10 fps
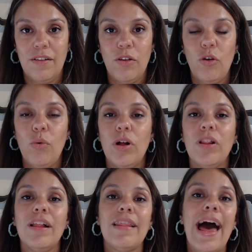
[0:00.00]
who will
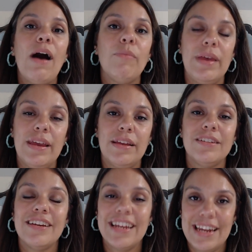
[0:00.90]
allow me
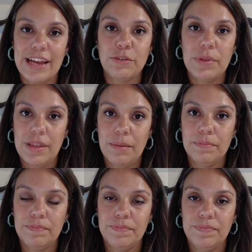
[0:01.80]
to connect with
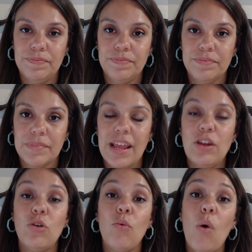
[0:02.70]
them and
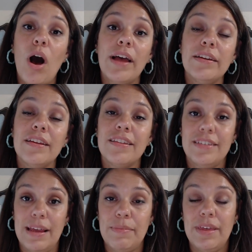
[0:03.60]
who want the
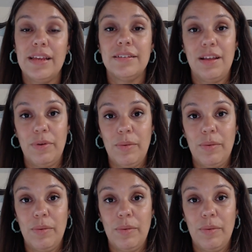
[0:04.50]
same things that we